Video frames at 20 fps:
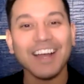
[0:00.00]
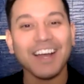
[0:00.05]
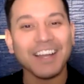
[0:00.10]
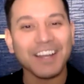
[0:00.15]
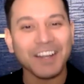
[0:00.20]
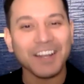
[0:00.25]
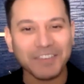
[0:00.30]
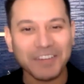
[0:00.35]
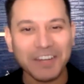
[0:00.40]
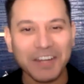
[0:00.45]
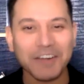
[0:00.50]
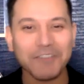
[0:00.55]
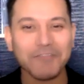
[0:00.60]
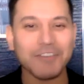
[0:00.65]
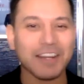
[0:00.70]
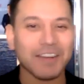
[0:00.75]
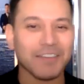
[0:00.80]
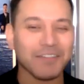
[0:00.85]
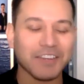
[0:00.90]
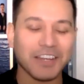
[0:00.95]
I'd have
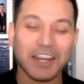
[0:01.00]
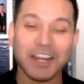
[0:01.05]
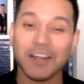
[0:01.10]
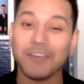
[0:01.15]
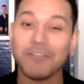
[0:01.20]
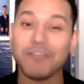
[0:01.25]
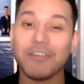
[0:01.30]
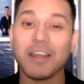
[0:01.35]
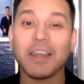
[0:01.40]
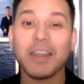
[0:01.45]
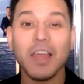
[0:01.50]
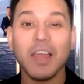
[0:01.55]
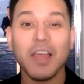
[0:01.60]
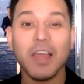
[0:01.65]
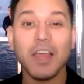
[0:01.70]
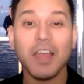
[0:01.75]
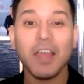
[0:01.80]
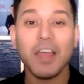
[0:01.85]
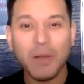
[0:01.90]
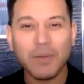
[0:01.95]
girlfriend after girlfriend,
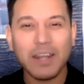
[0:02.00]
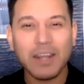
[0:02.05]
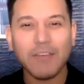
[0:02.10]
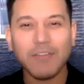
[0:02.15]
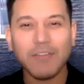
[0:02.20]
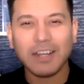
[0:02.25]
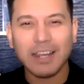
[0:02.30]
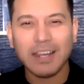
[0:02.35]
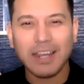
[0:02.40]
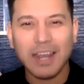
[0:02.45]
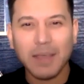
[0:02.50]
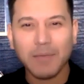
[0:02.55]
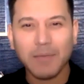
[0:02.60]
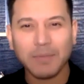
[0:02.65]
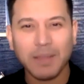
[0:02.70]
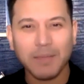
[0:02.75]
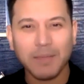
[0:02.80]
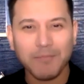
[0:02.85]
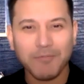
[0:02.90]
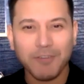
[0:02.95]
but I would connect
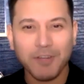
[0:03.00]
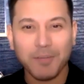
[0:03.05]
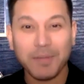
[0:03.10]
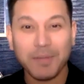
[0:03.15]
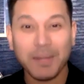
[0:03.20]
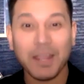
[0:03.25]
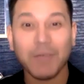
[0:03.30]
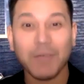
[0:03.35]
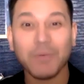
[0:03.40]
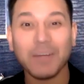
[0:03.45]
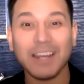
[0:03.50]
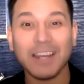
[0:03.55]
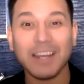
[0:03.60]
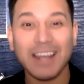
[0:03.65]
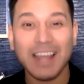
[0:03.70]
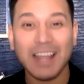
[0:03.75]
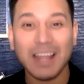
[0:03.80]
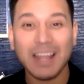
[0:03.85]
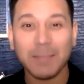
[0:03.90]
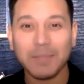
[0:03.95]
with them properly. I wouldn't
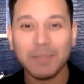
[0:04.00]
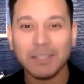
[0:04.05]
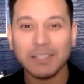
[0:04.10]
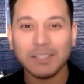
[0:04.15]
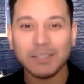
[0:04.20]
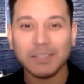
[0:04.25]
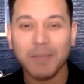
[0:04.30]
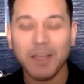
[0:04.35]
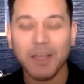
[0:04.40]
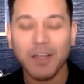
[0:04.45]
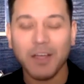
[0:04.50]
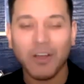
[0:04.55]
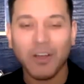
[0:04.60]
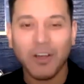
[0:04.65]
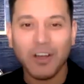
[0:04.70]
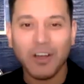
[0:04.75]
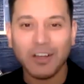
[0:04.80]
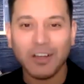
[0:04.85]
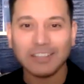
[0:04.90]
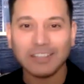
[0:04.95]
let them into my
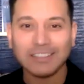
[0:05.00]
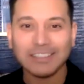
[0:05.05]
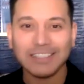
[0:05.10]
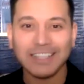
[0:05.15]
heart.